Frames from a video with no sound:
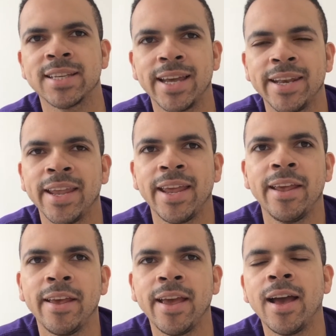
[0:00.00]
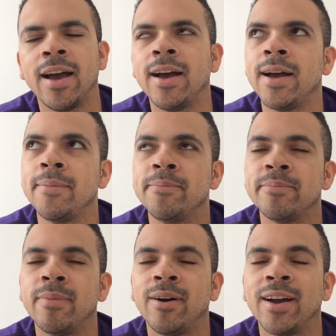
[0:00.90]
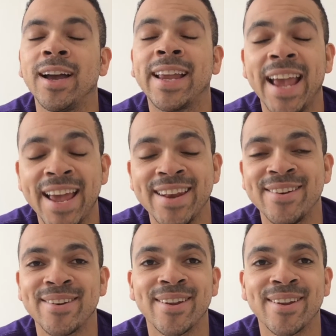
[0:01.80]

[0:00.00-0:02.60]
10. Again,